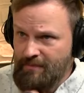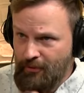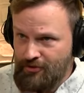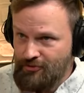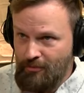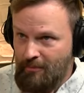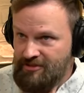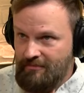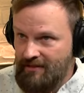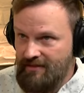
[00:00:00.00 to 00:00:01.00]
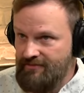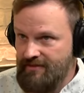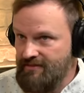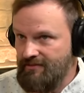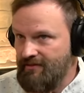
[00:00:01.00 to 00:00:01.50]
yeah. personal moments in my life
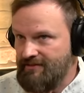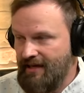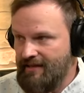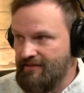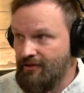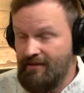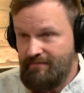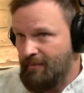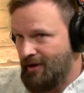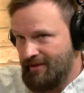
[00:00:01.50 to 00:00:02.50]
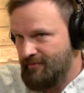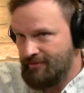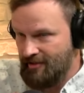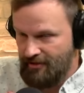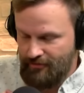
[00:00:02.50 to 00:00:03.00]
that this song is tied into. I, will probably have it
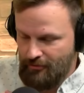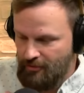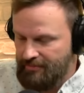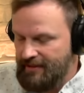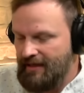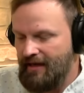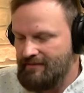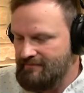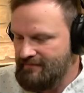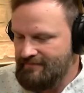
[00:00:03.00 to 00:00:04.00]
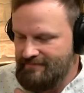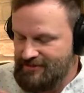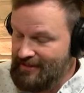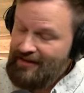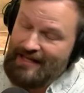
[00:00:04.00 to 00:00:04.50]
played at my funeral, but uh,
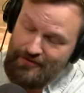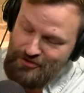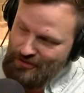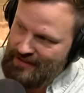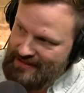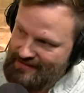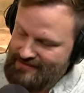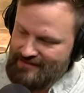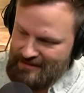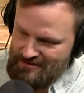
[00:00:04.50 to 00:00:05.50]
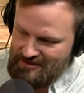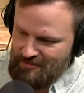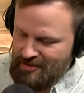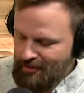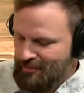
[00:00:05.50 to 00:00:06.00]
so now now that you know what it is, here's a little
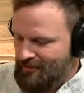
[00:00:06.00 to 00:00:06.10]
bit of Purple